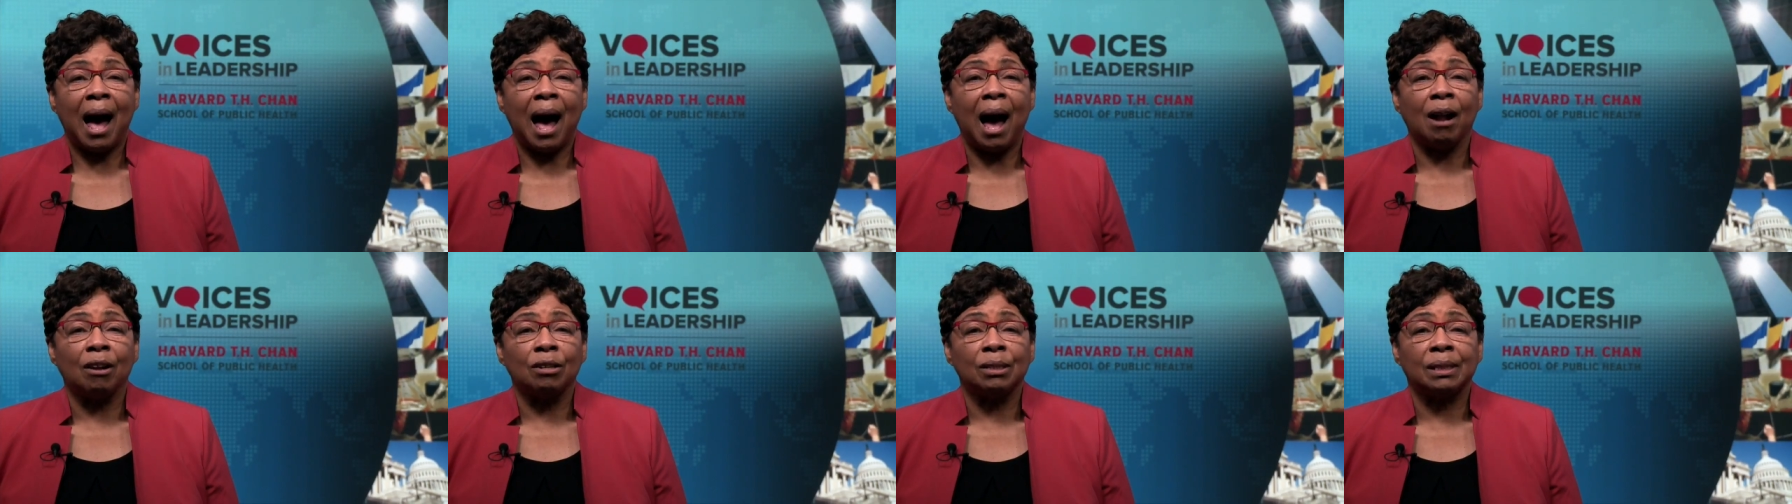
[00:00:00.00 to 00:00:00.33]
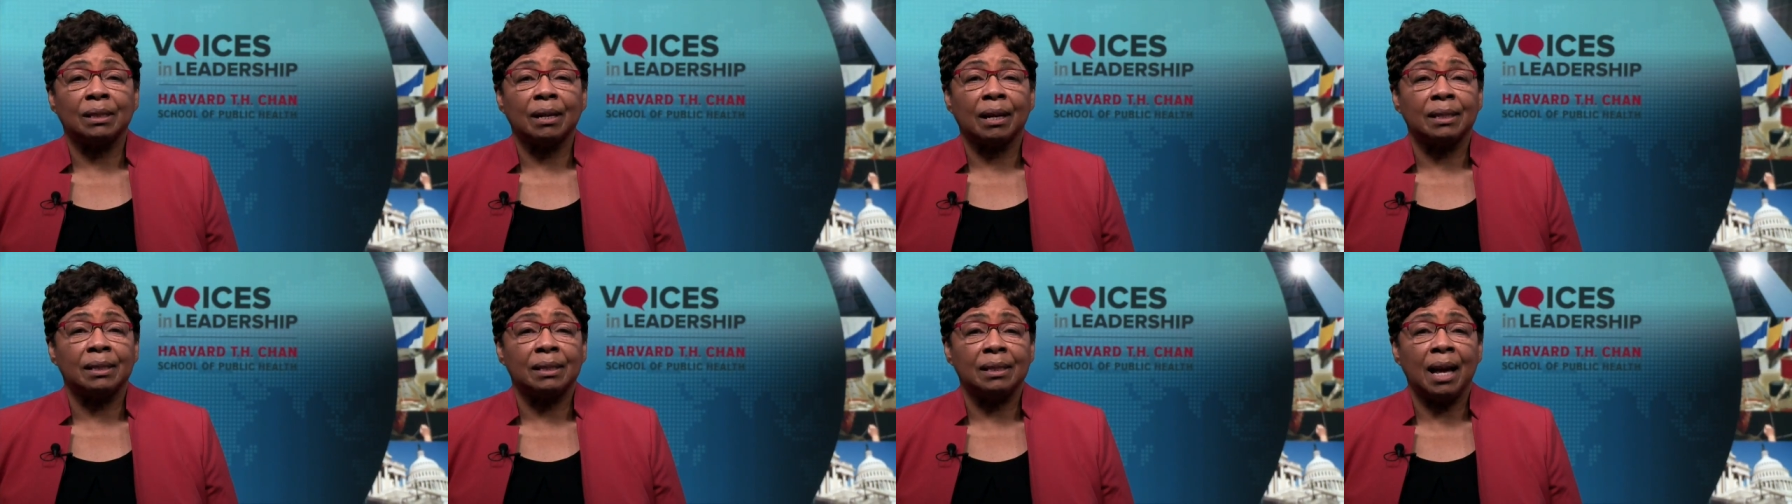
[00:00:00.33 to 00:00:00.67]
Our
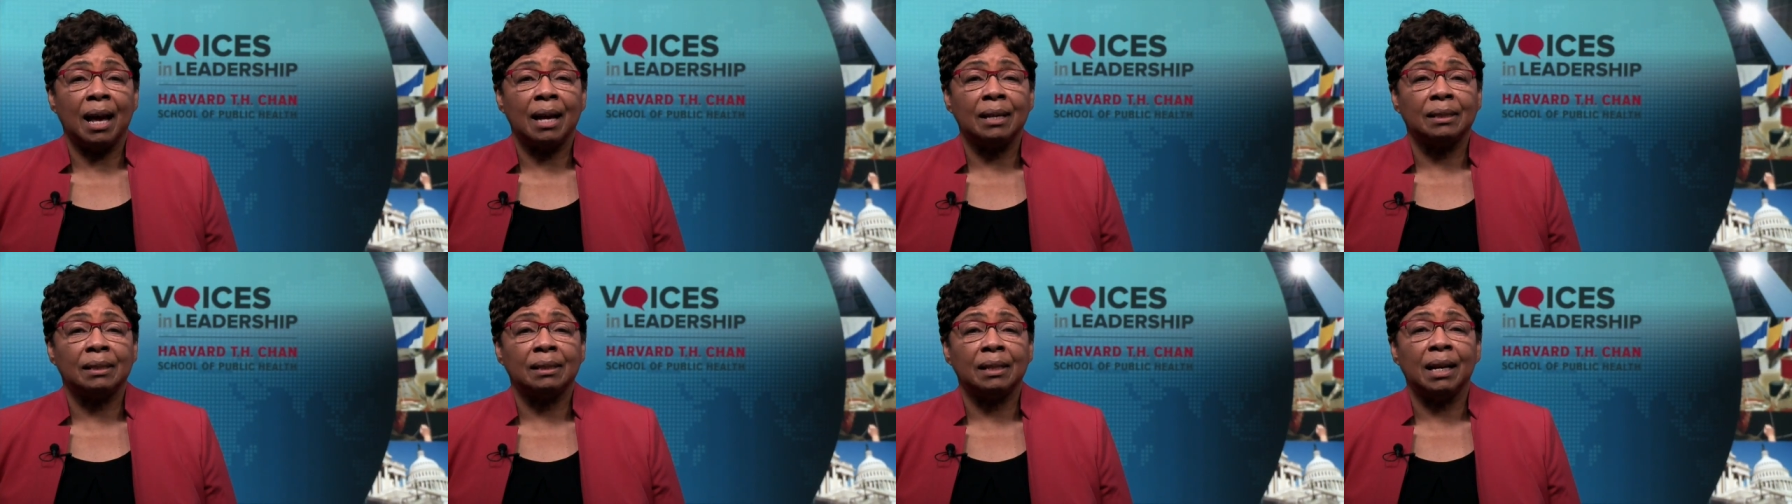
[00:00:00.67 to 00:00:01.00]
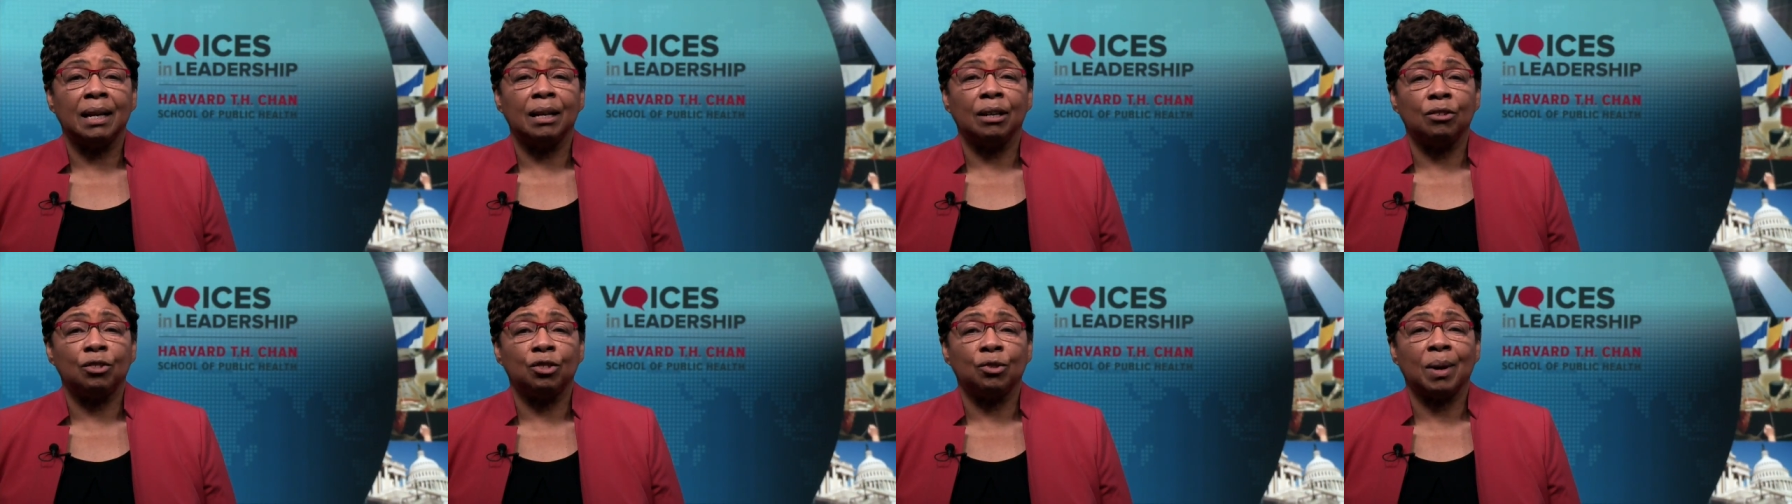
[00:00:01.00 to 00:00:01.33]
success
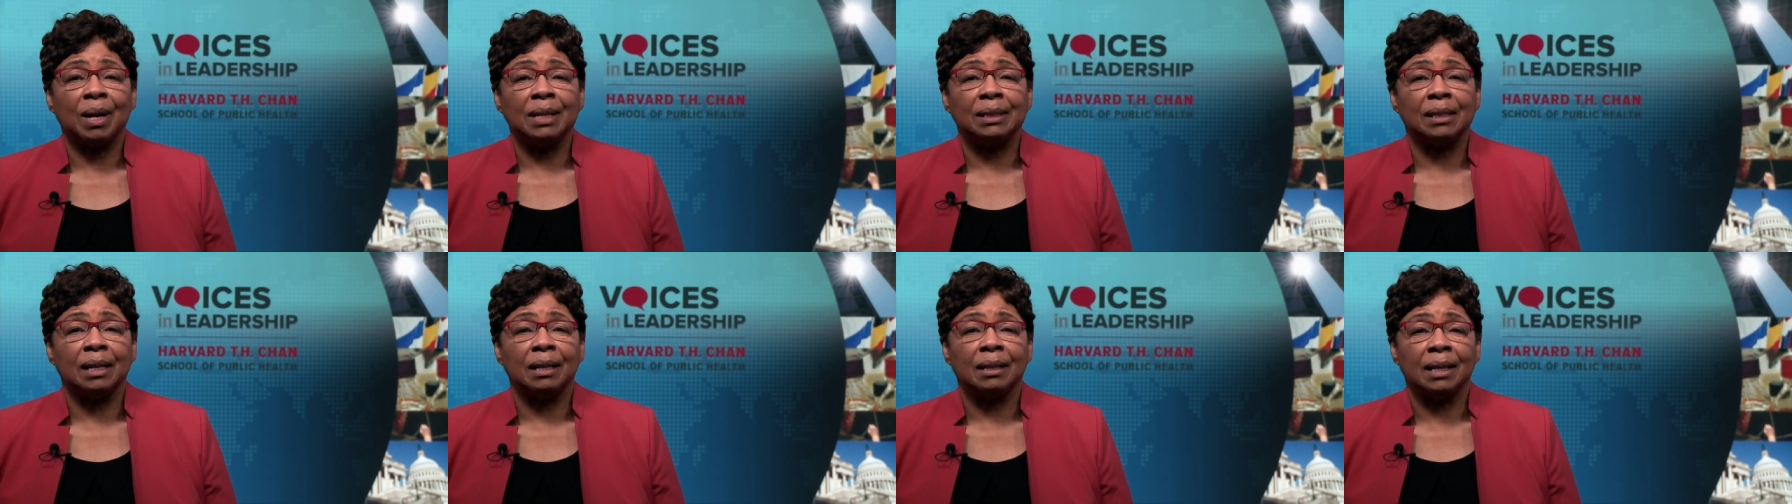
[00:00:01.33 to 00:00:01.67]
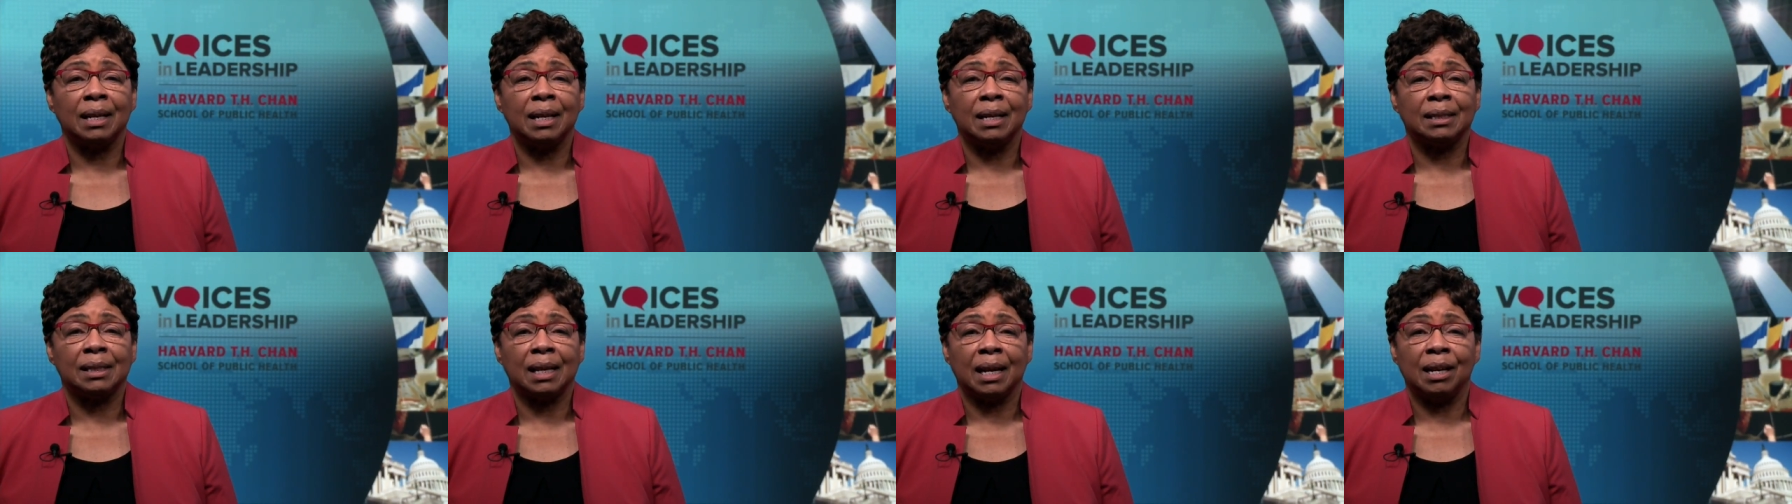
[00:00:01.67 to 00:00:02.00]
in addressing
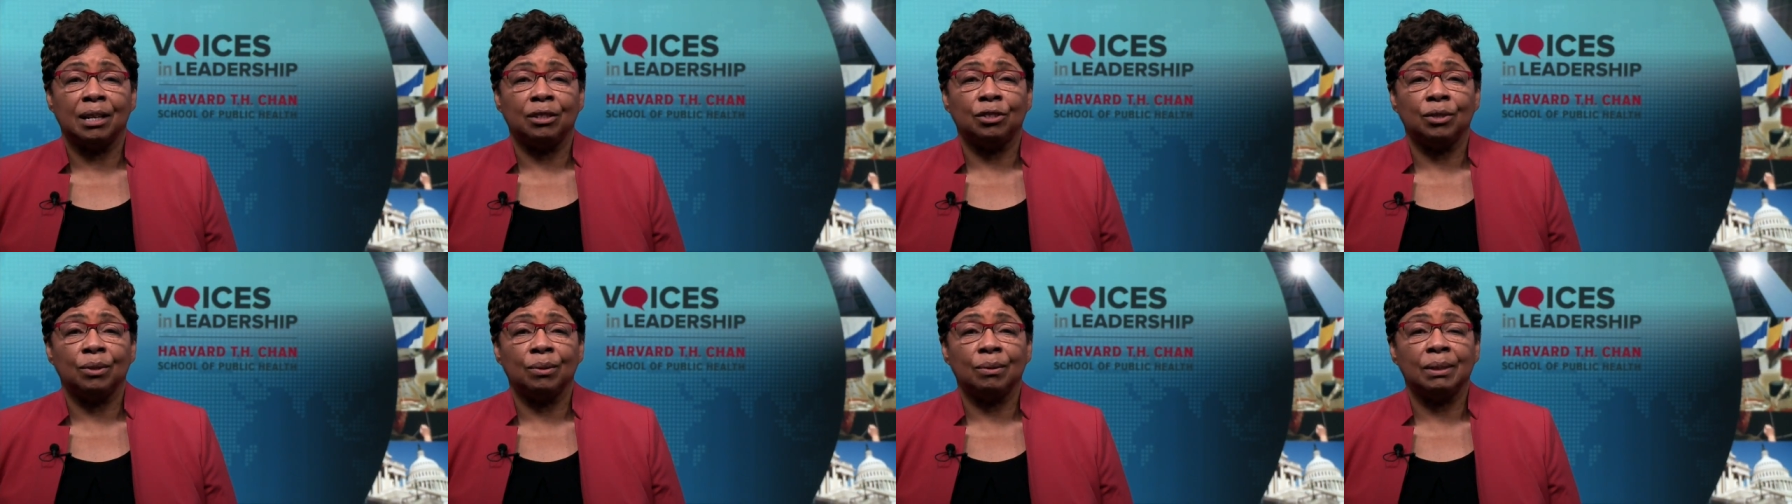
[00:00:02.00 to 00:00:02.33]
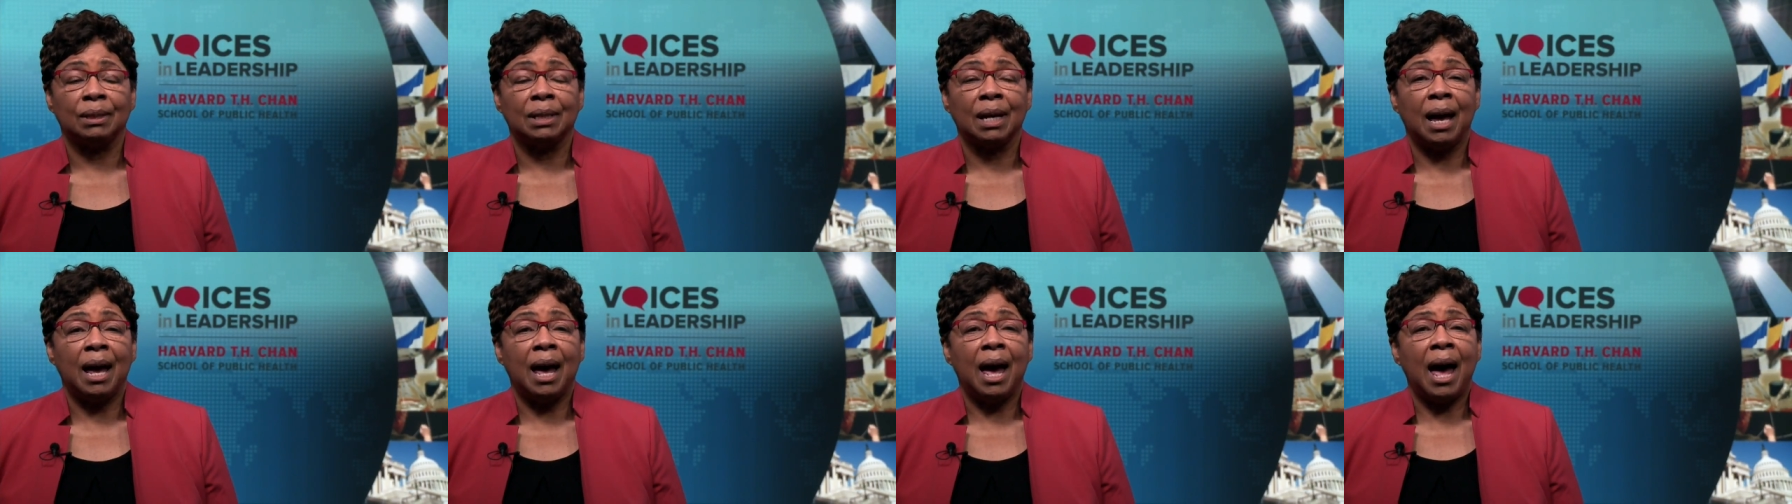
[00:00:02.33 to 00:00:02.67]
these issues